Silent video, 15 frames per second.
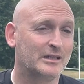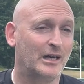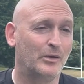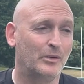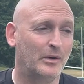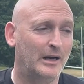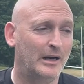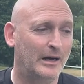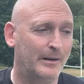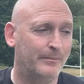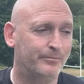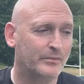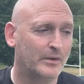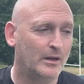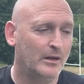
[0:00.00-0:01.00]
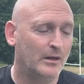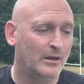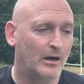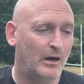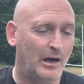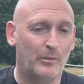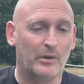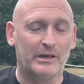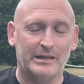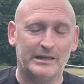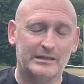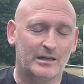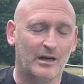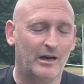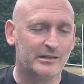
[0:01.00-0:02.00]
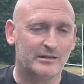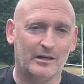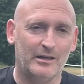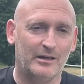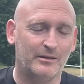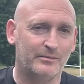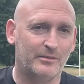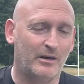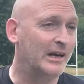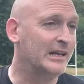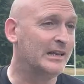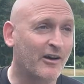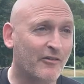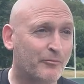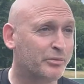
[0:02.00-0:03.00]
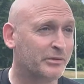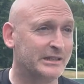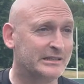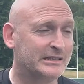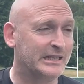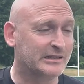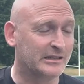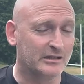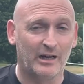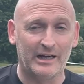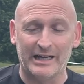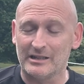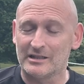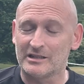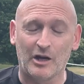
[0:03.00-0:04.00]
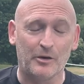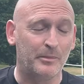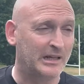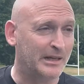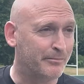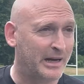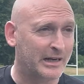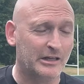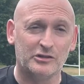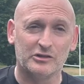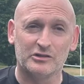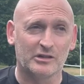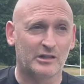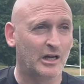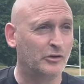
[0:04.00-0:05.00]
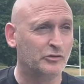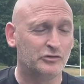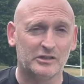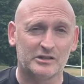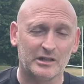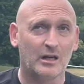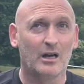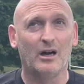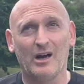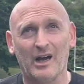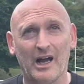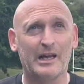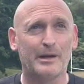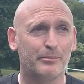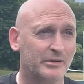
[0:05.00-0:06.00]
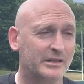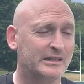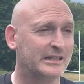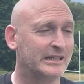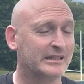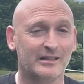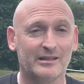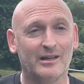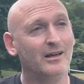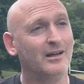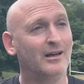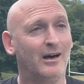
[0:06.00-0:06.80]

So um, I'm one of these guys, I, I love pre-season. I hear so many managers and coaches saying, oh, I hate pre-season.